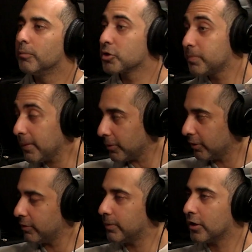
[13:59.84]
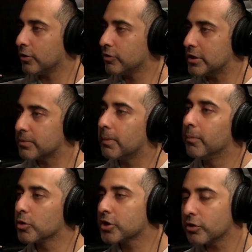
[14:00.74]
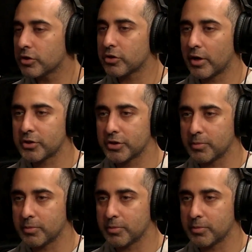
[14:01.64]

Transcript: Most people live in big countries, but most countries are actually